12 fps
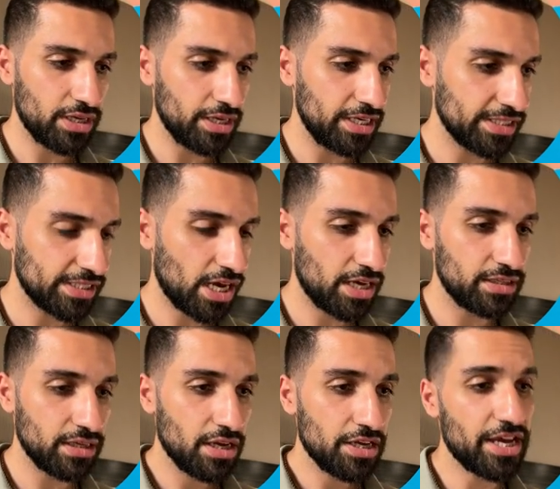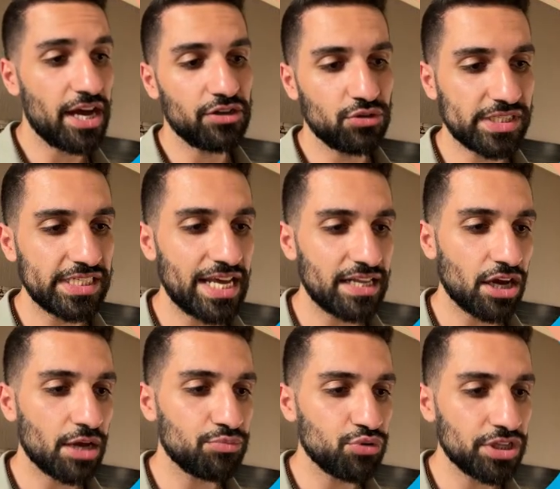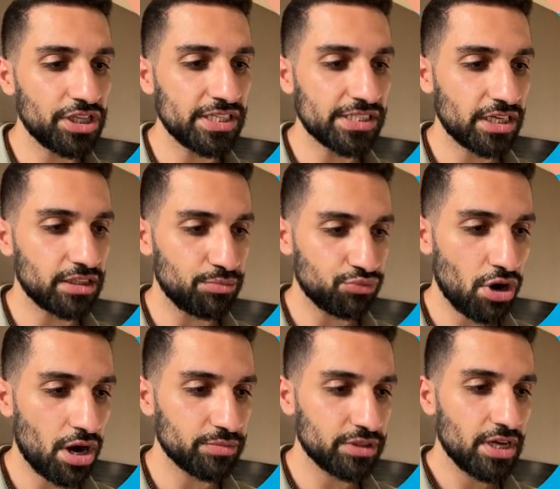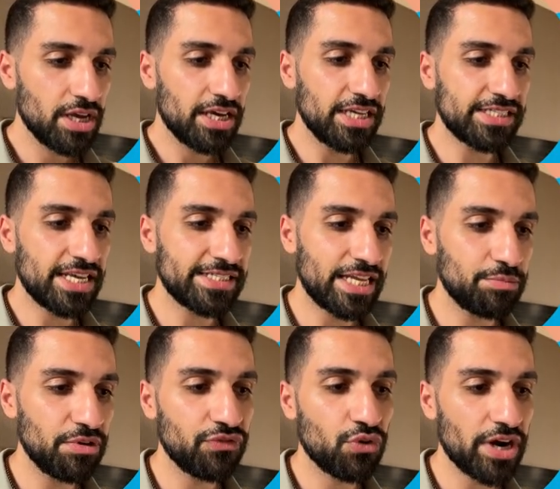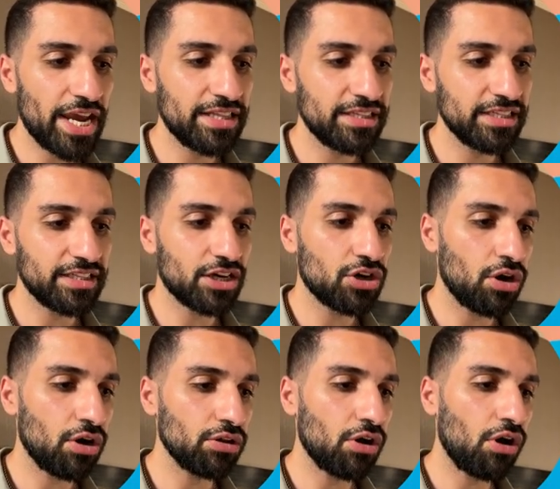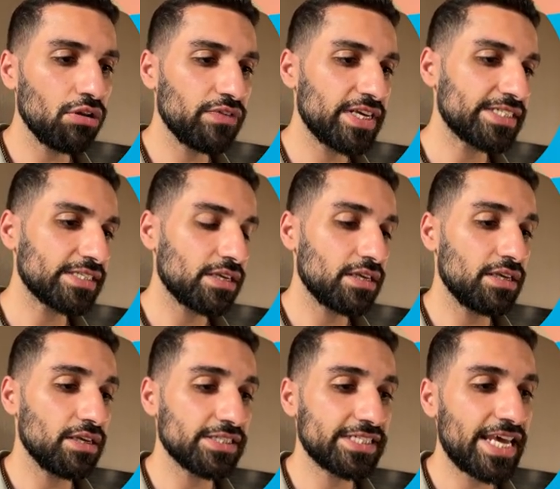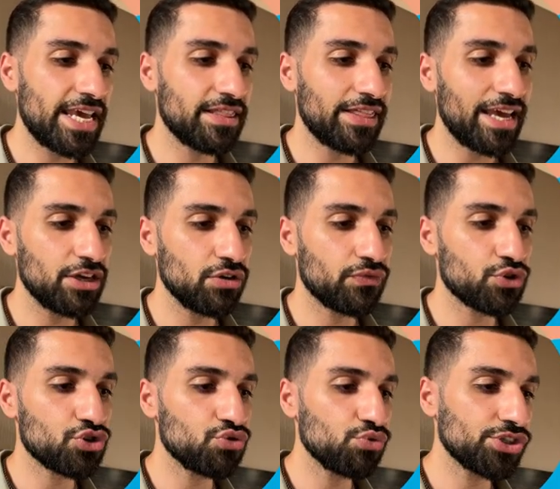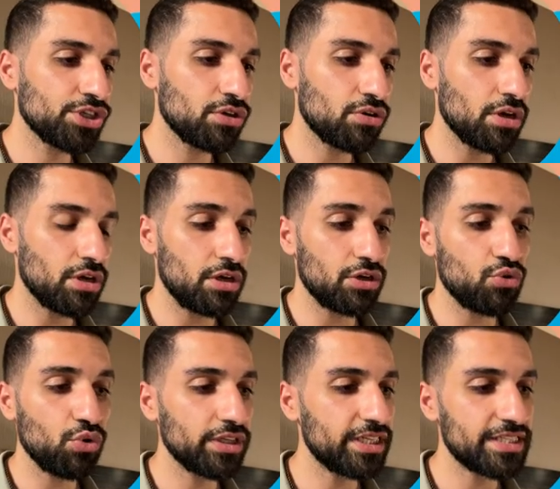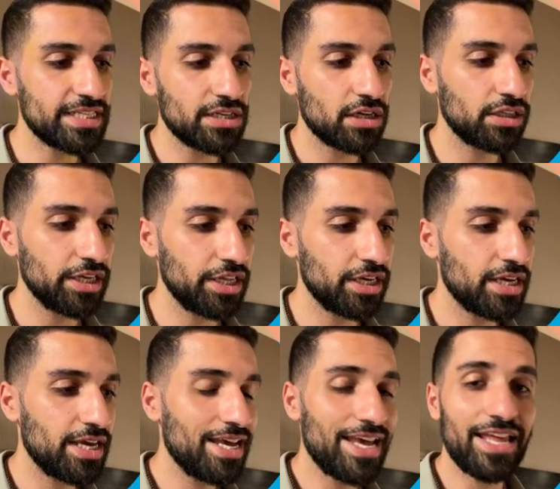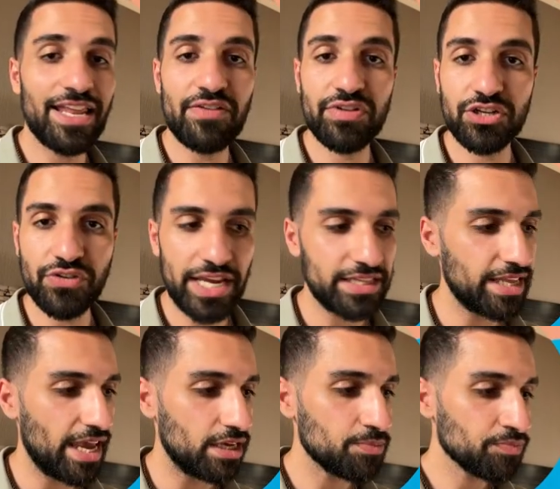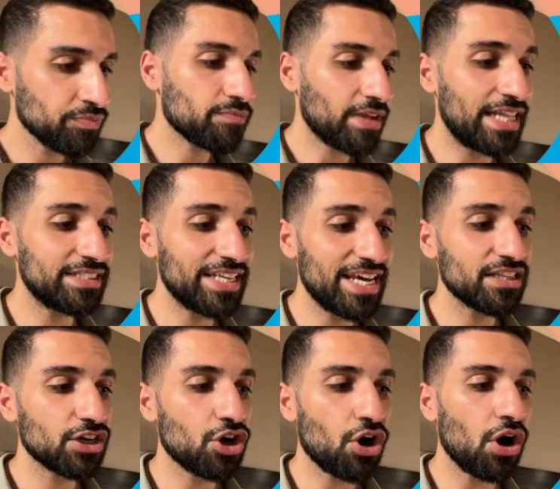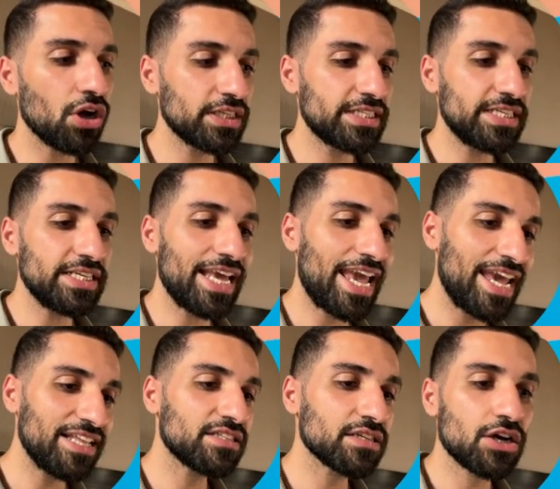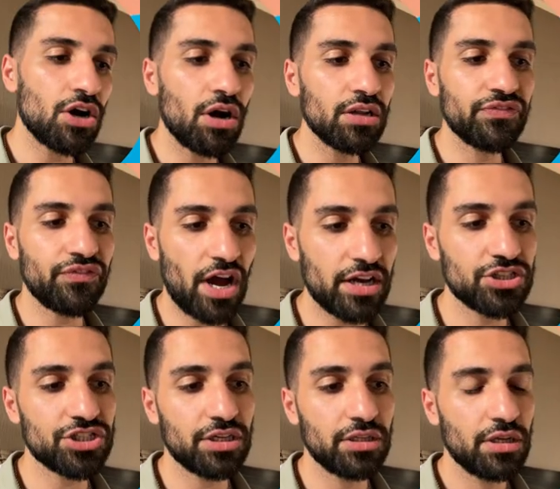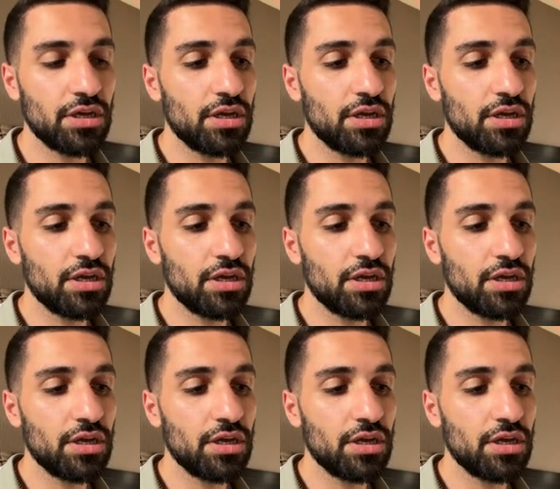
inside. Yeah, you see that I put it inside the prompt. It says that before ending the call, always say thank you for choosing Golden Dental Clinic and have a great day, and then call the end call function